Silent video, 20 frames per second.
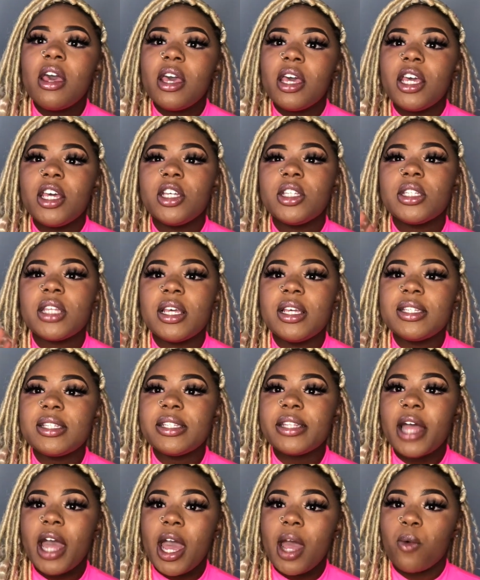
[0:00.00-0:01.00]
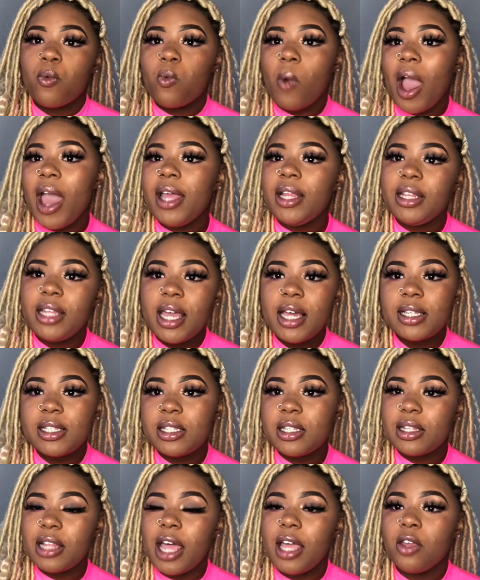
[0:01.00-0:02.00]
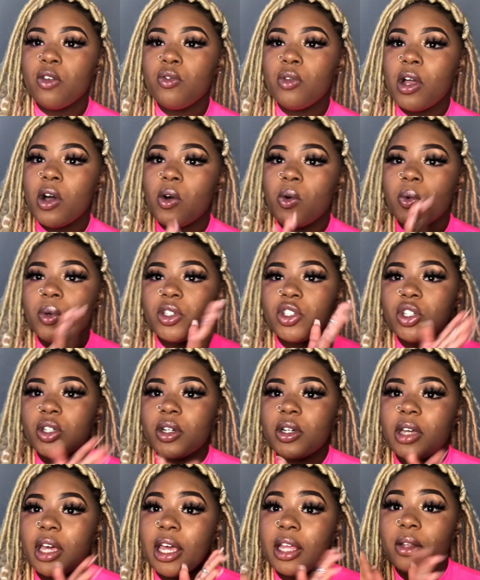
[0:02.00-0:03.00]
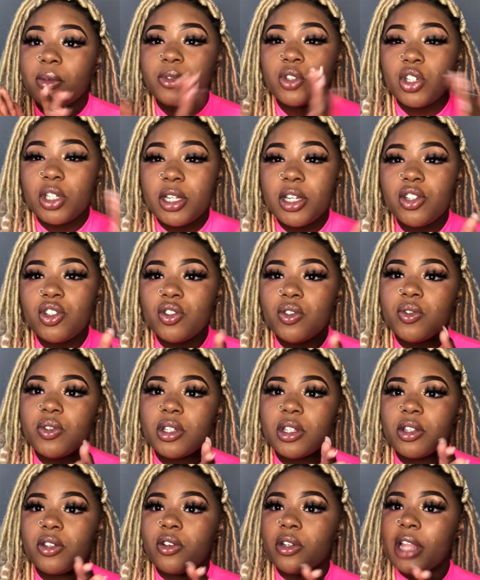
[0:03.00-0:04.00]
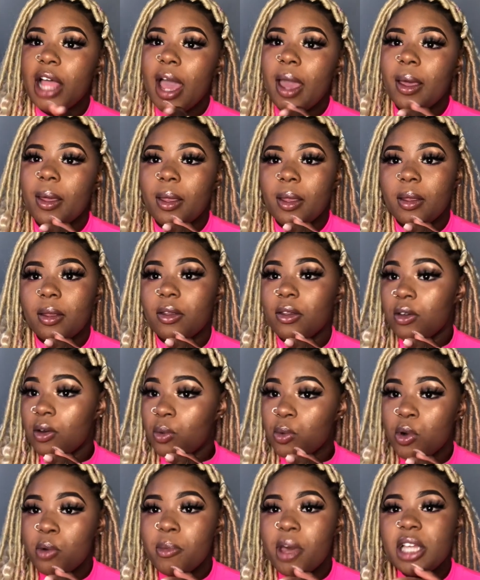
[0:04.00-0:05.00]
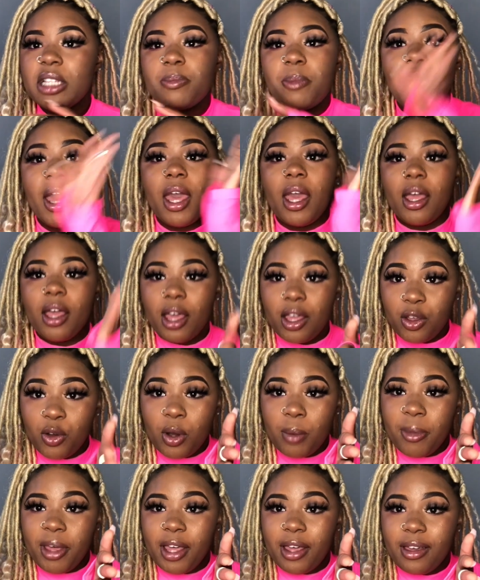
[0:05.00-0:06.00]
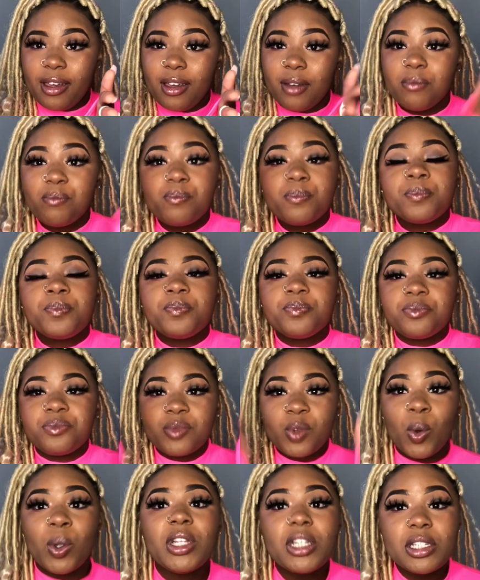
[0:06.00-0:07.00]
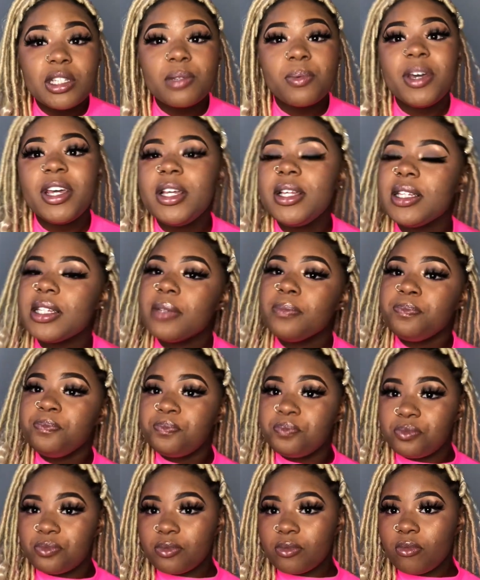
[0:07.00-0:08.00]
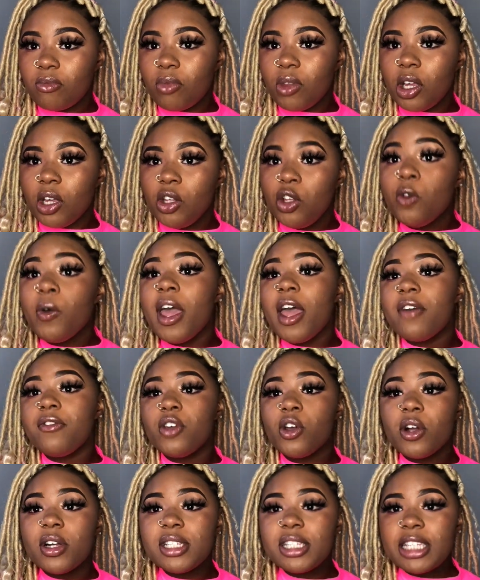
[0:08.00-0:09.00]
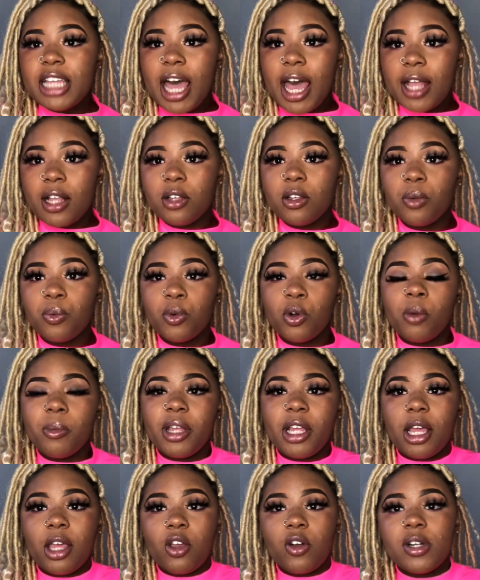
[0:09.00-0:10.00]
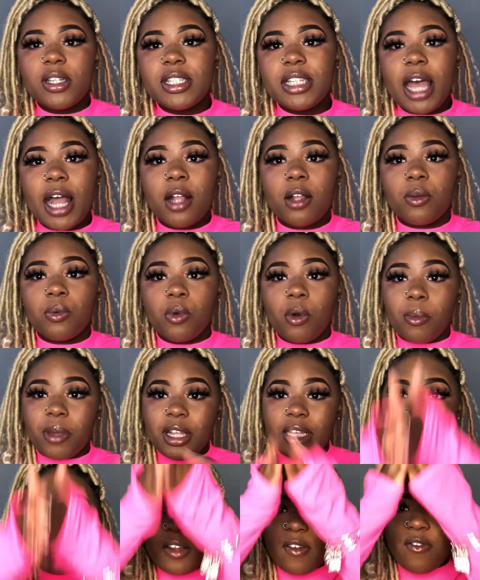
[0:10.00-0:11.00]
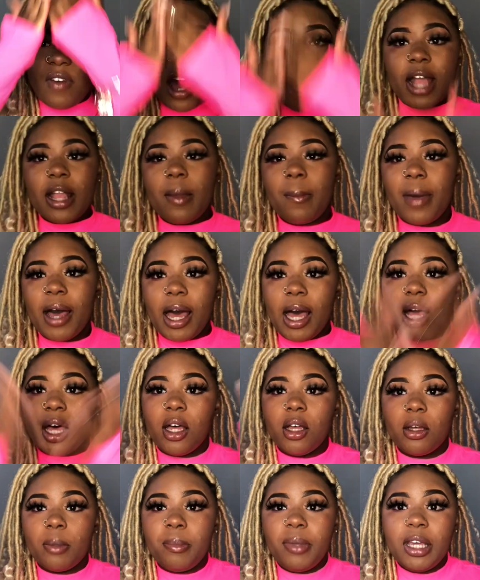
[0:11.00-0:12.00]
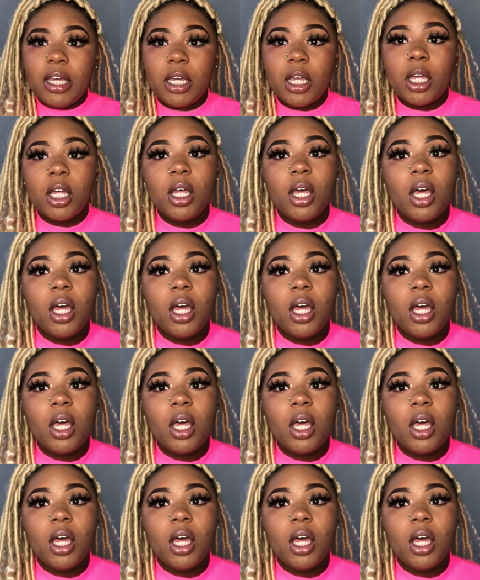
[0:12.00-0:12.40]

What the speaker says: it's not right next, like, you know, with your, in traditionals, you're like your roommate's bed and your bed. With the suites, you have your side of the room and then your side of the room, and it's divided by a big